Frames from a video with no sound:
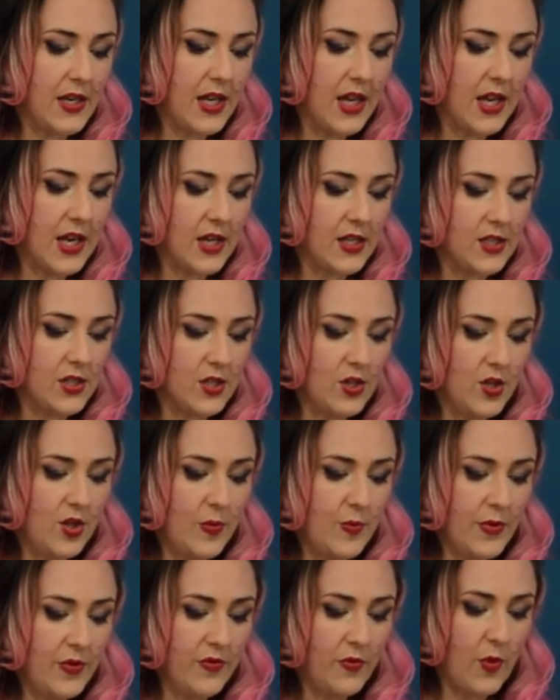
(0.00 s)
get a
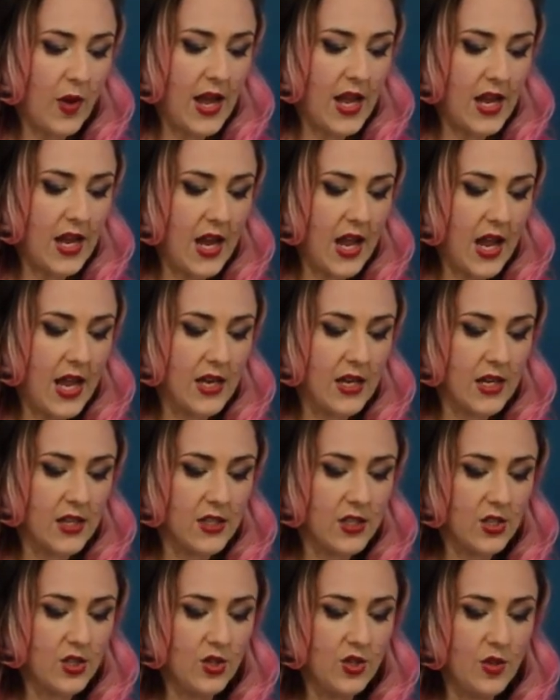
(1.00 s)
scoop of white and a
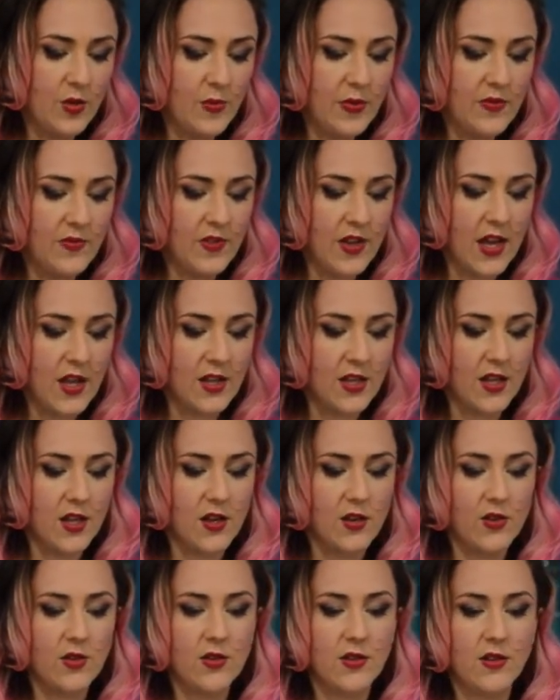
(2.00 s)
scoop of
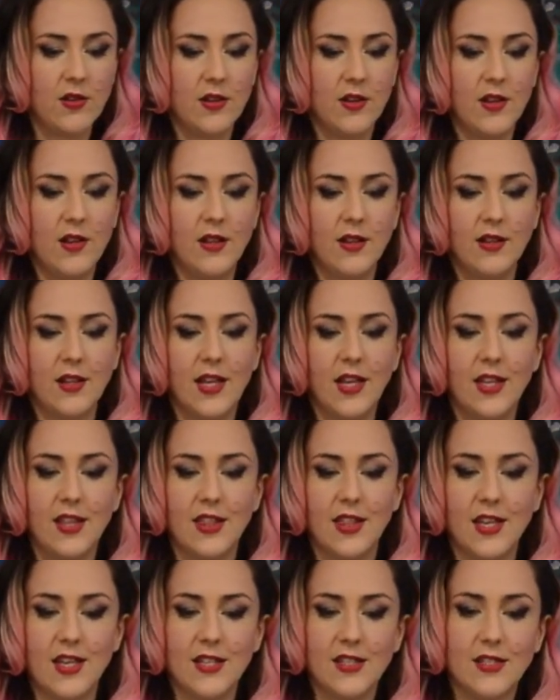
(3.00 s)
yellow, like
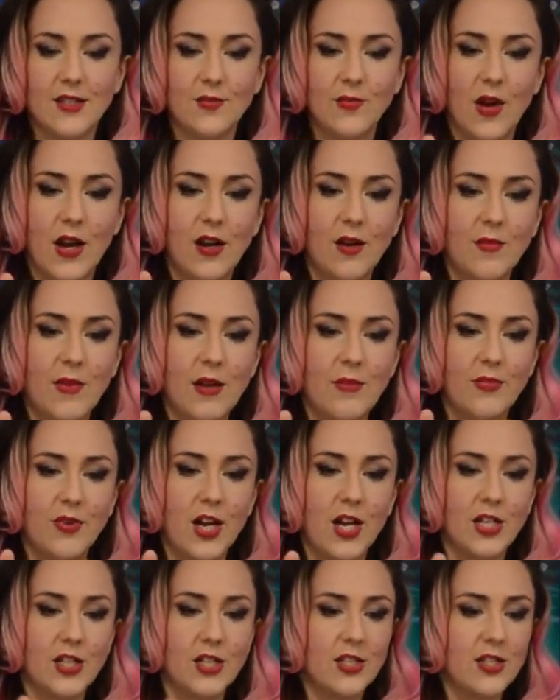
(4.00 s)
this, right on my
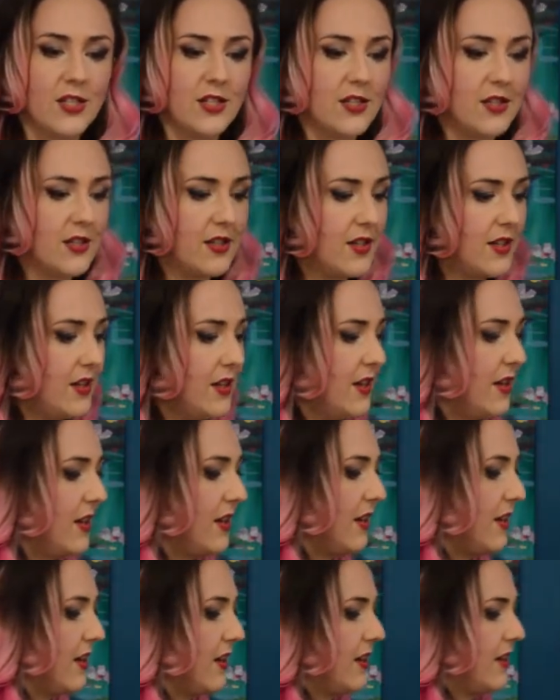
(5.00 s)
brush,
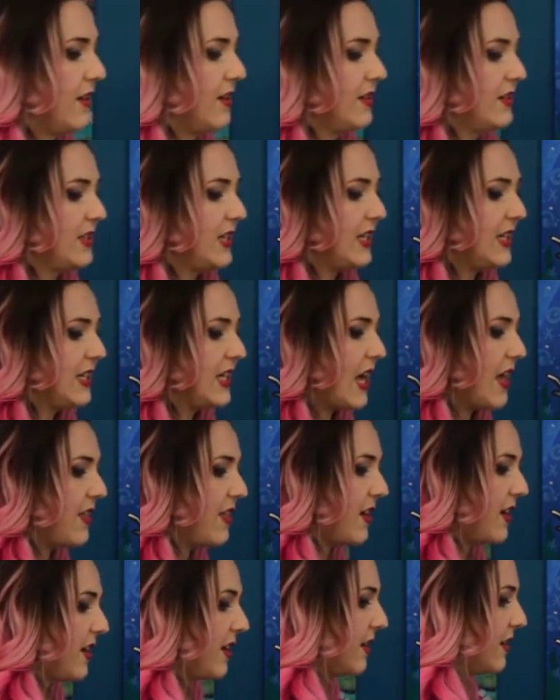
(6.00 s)

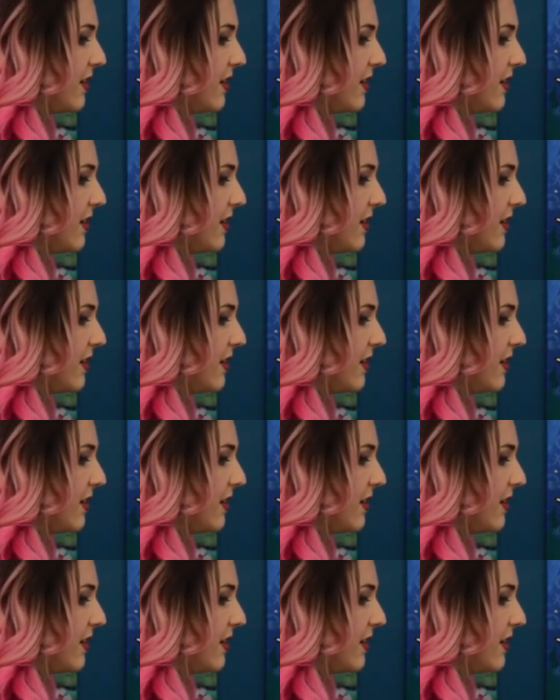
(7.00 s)
together,